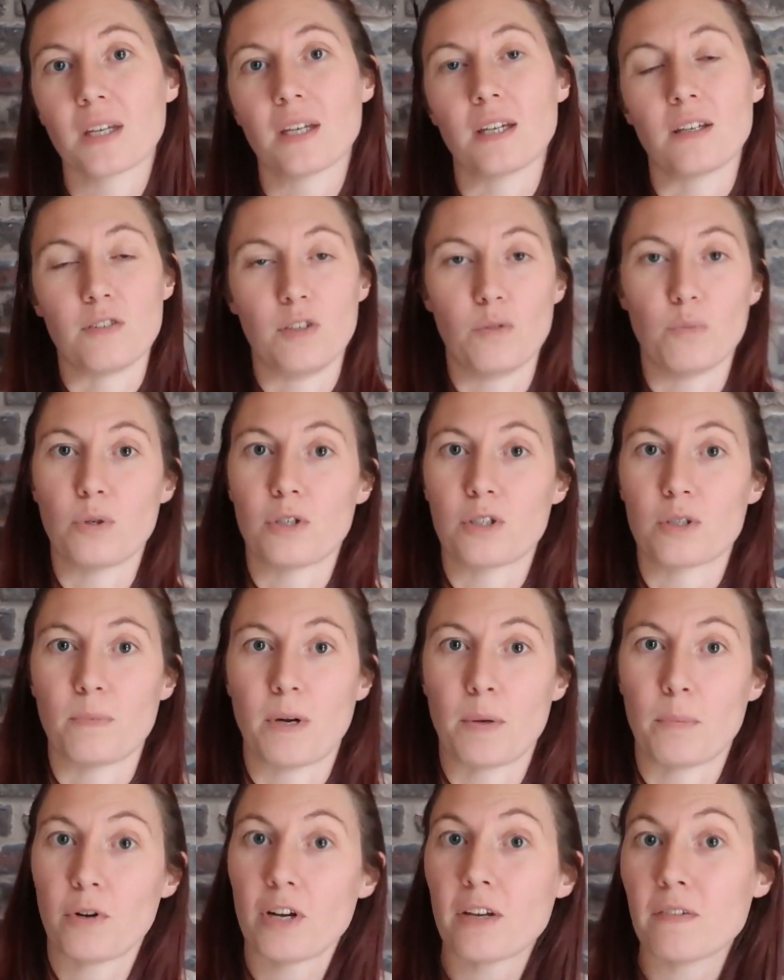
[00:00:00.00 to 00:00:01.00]
If you watched
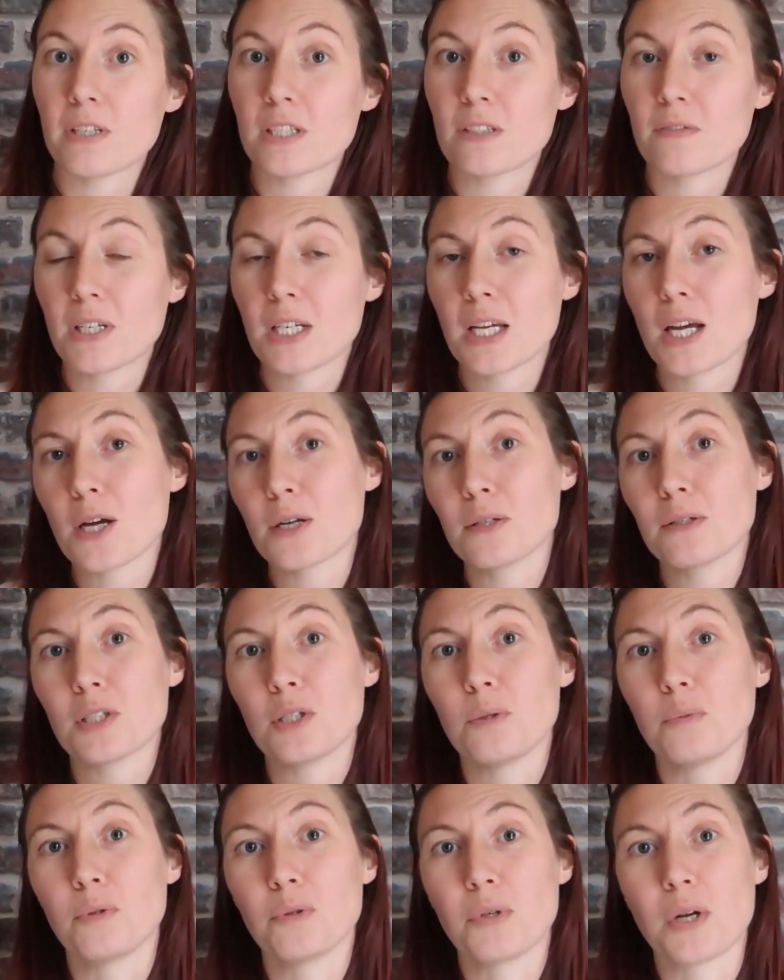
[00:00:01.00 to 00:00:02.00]
my previous videos,
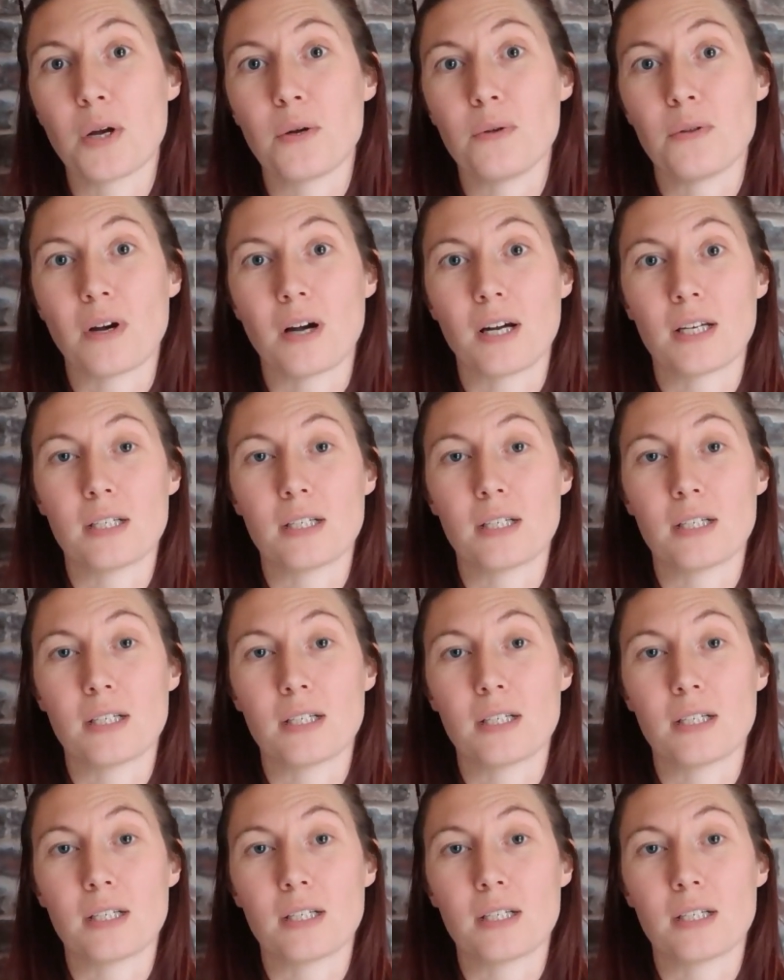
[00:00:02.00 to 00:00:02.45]
you will know that